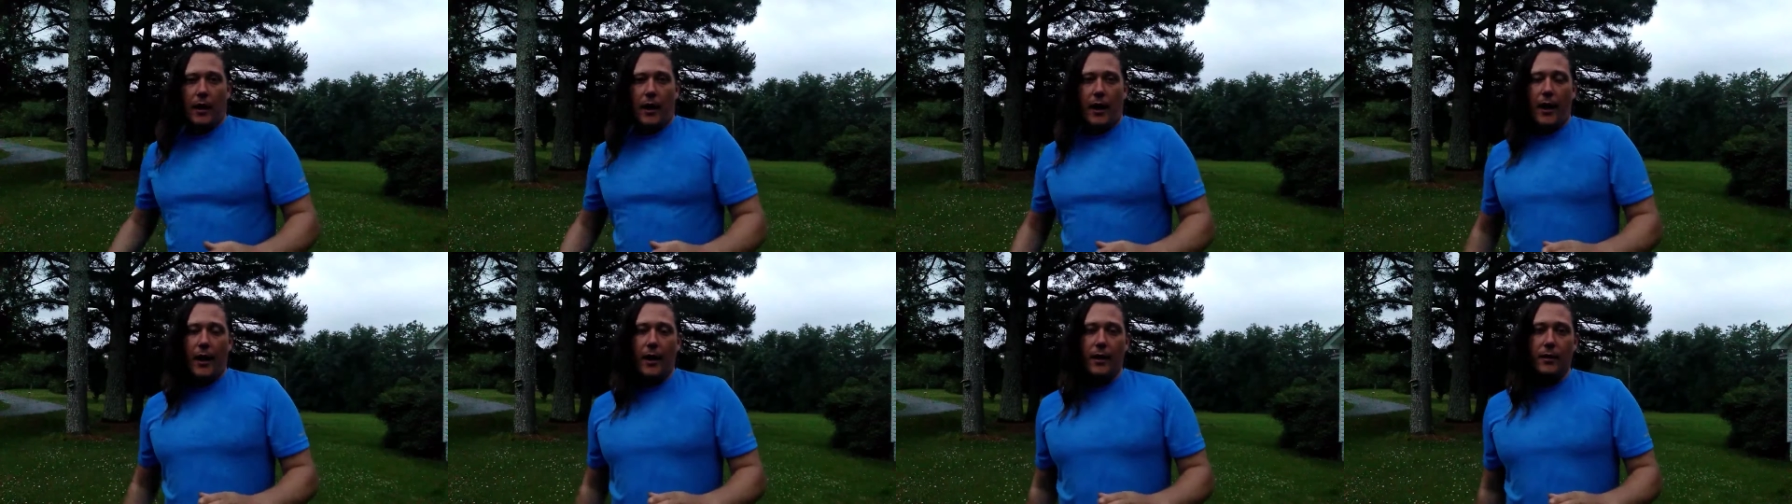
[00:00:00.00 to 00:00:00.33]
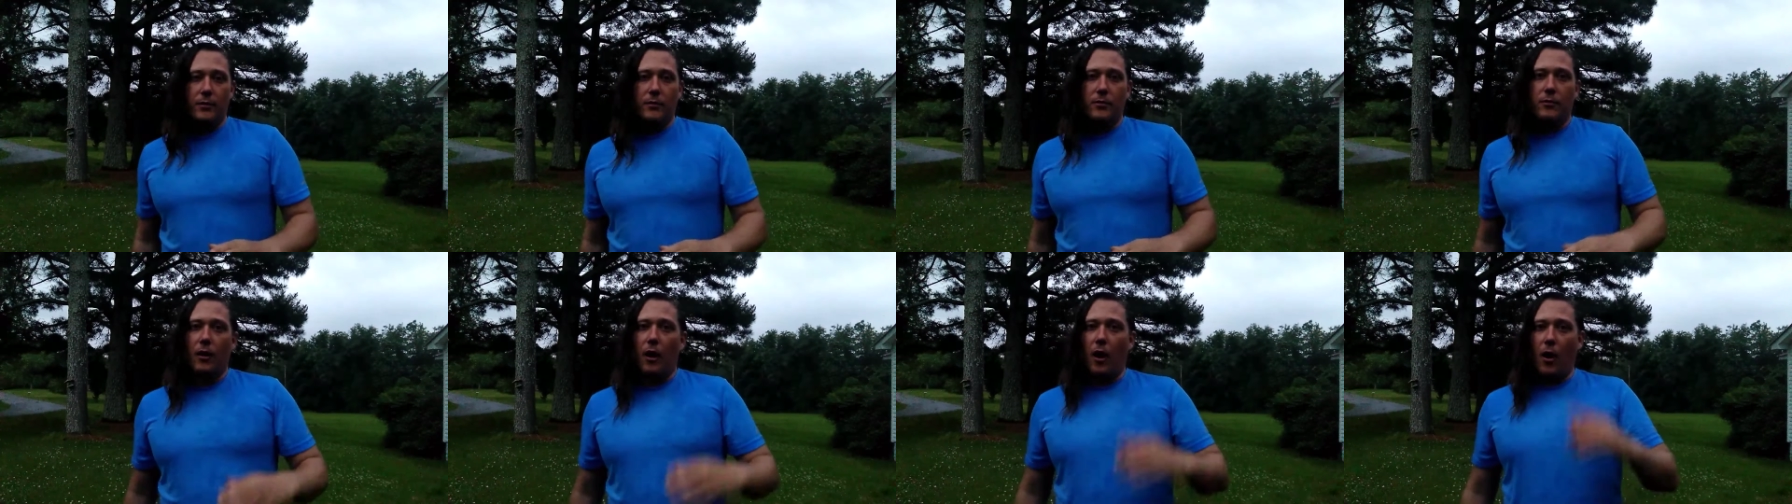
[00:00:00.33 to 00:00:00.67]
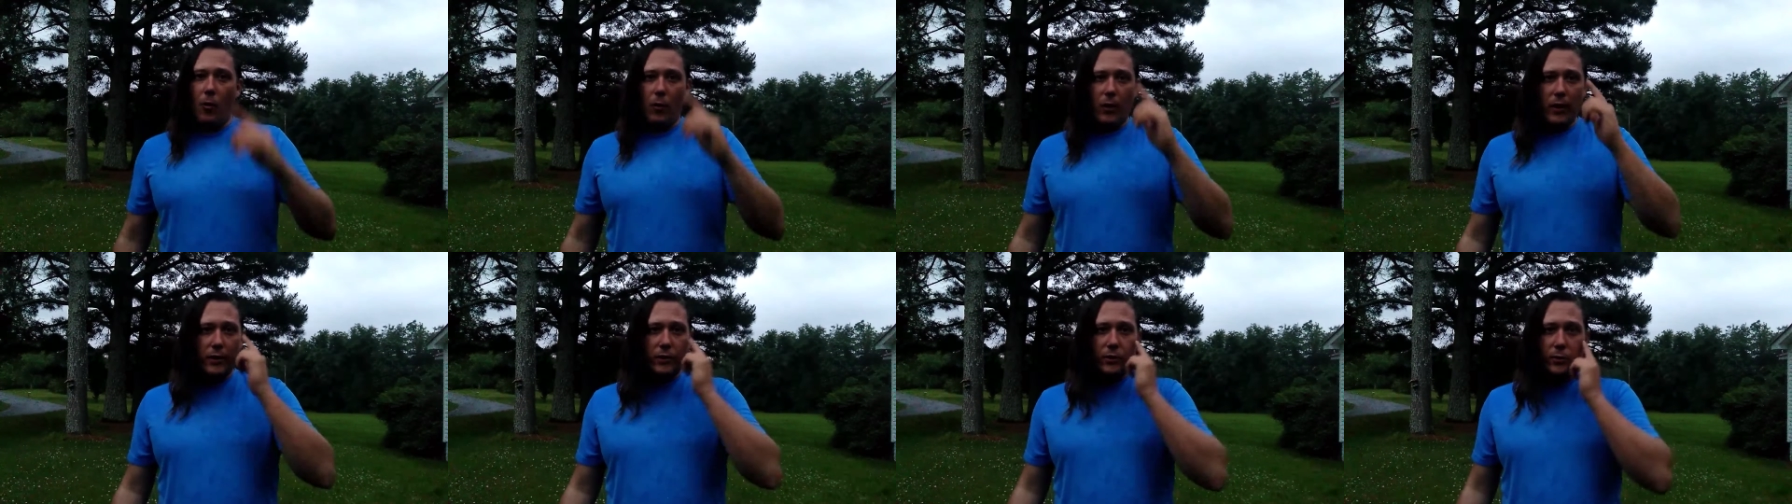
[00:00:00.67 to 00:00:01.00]
and
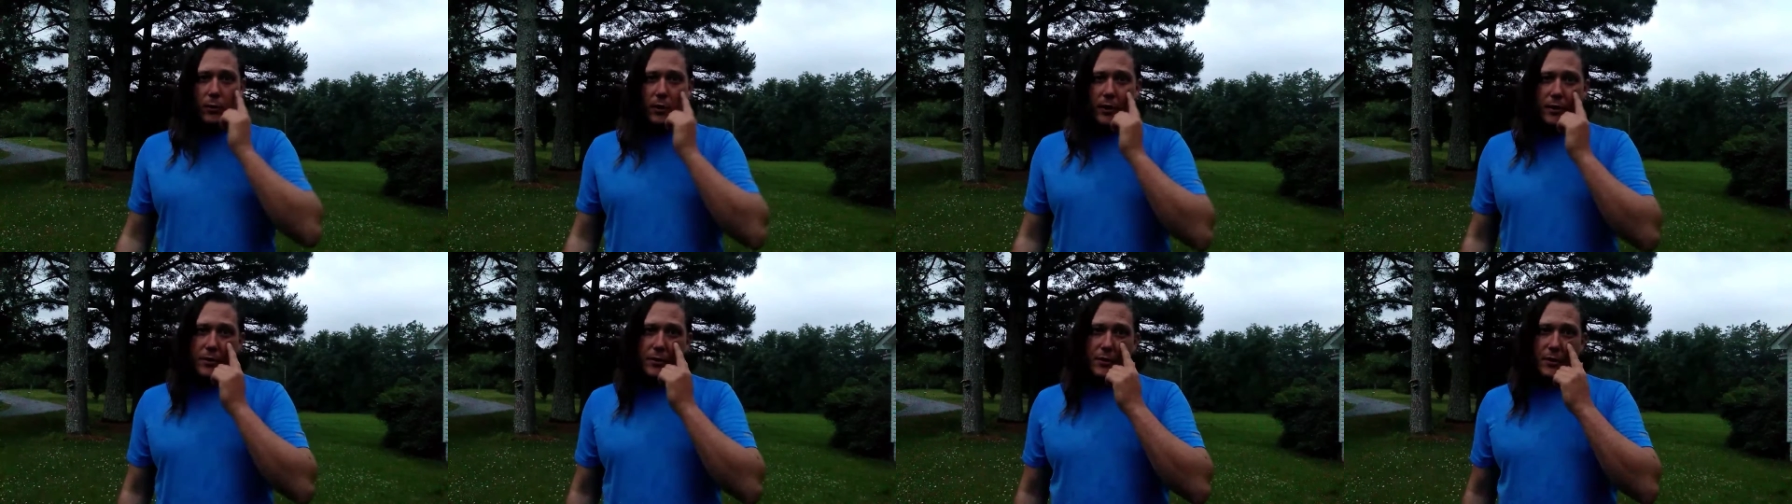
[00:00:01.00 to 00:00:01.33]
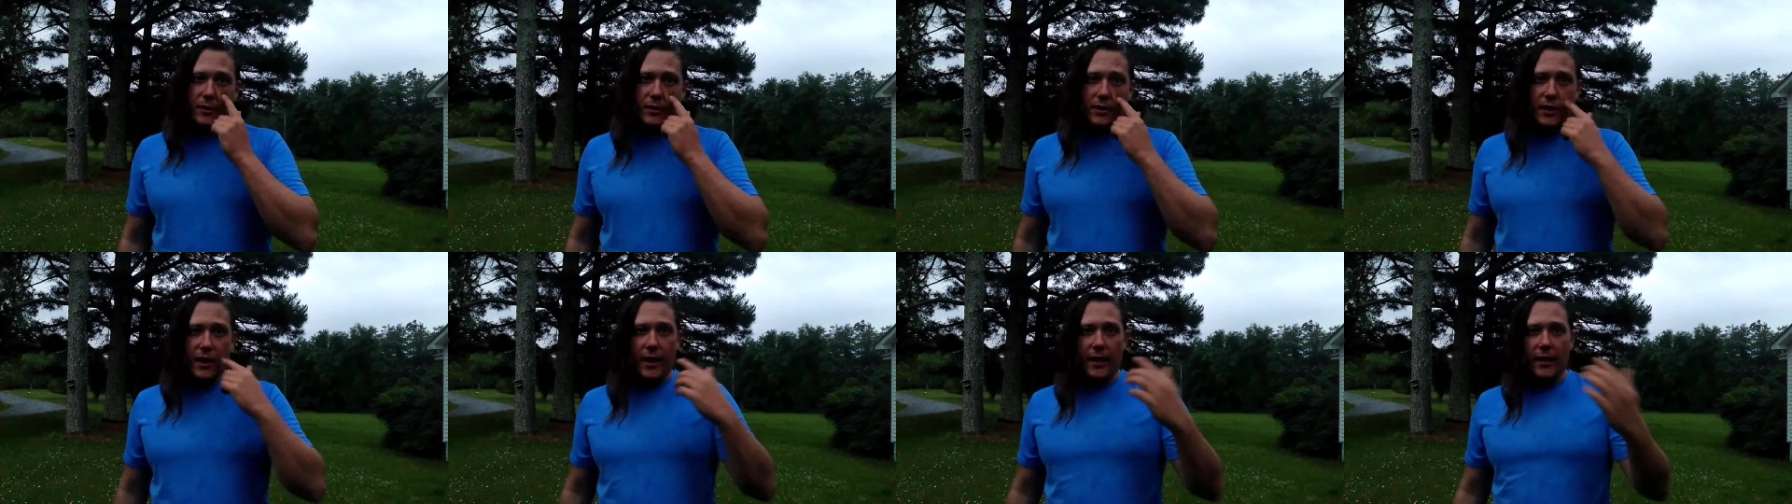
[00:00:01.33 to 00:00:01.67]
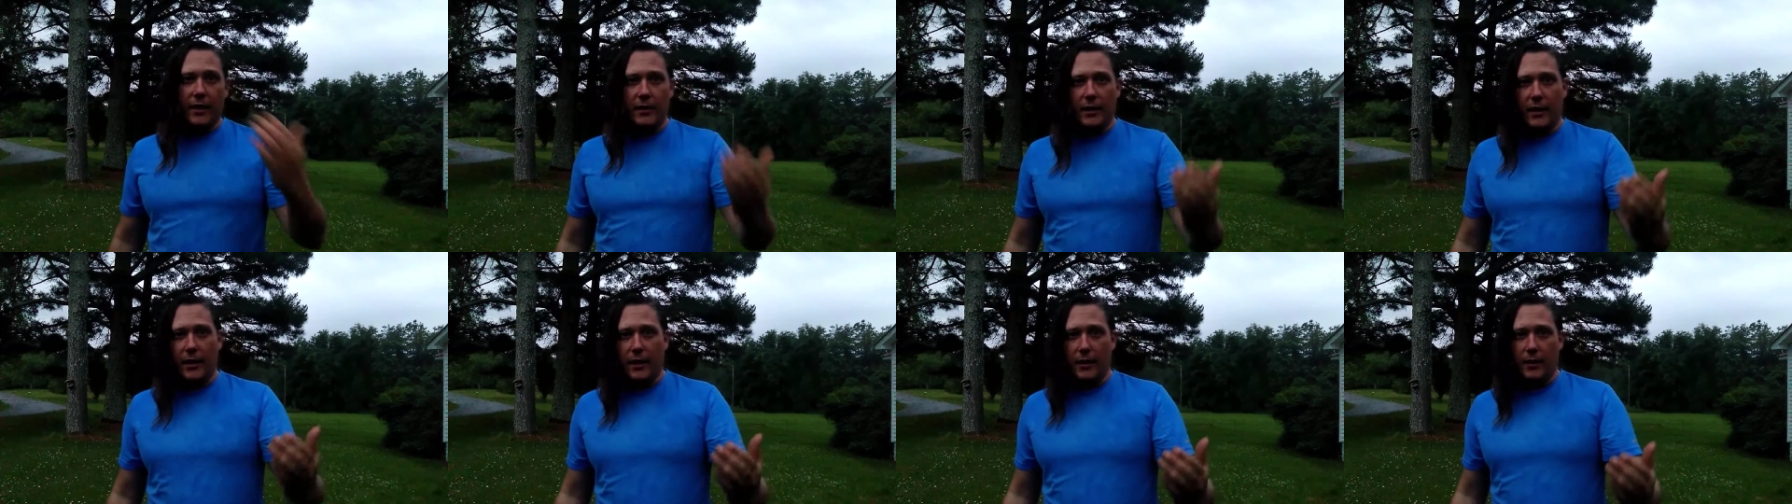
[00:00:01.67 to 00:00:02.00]
always question the
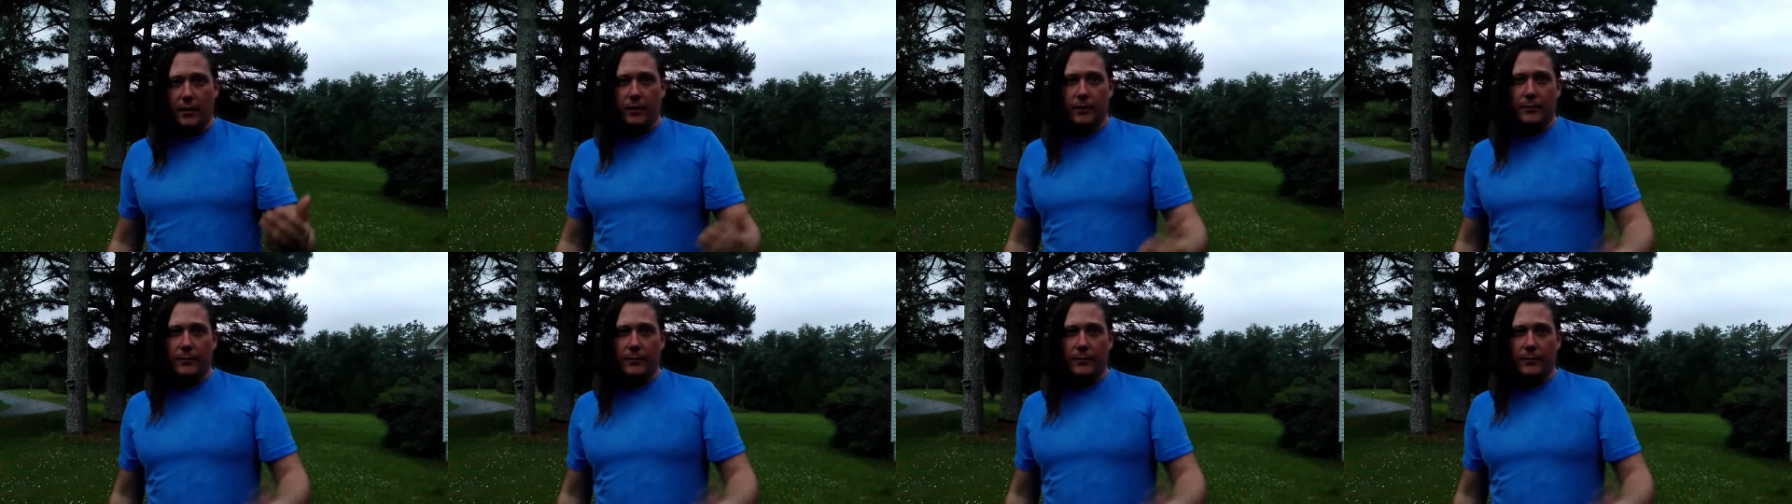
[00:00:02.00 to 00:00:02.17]
technique.